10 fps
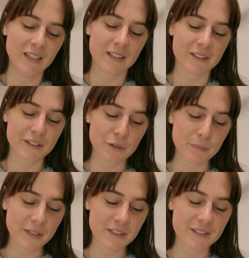a little
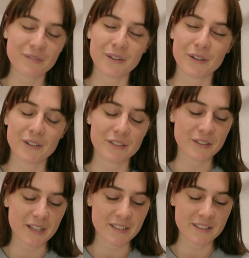bit for
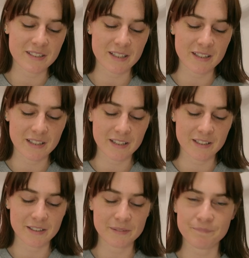tonight, and
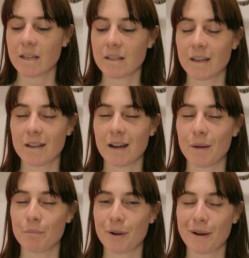then
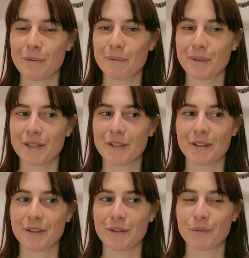I'm probably
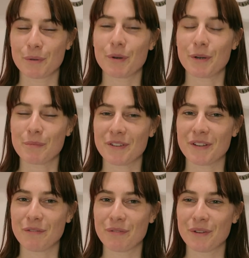gonna reward
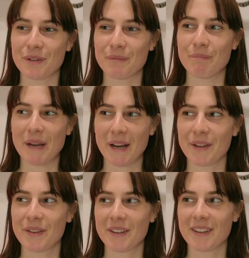myself with a
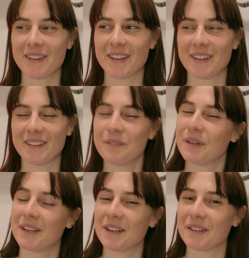bath and then a
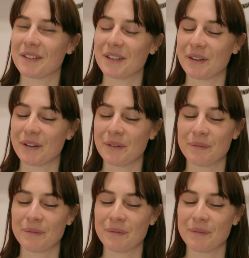really nice dinner.